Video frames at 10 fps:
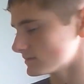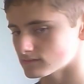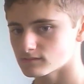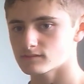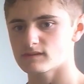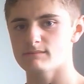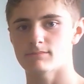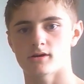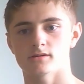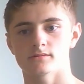
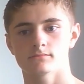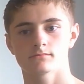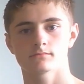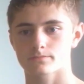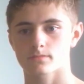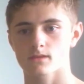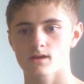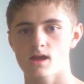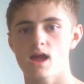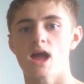d-pawn.
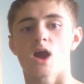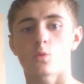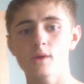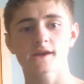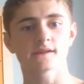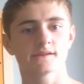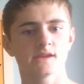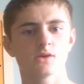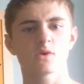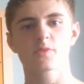We continue
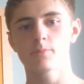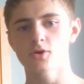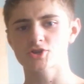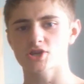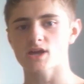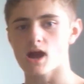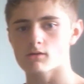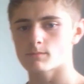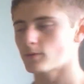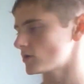with pushing
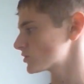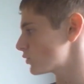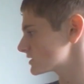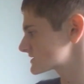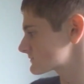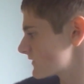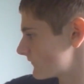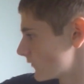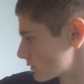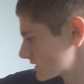our pawn once we're
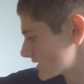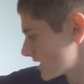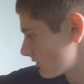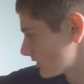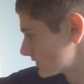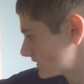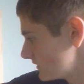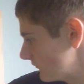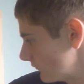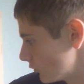forward now on
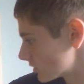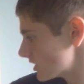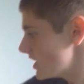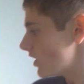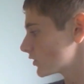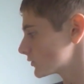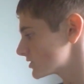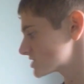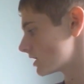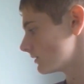d4, on which
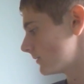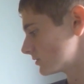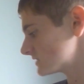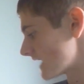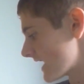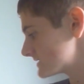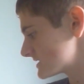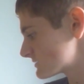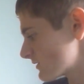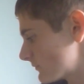our opponent answers with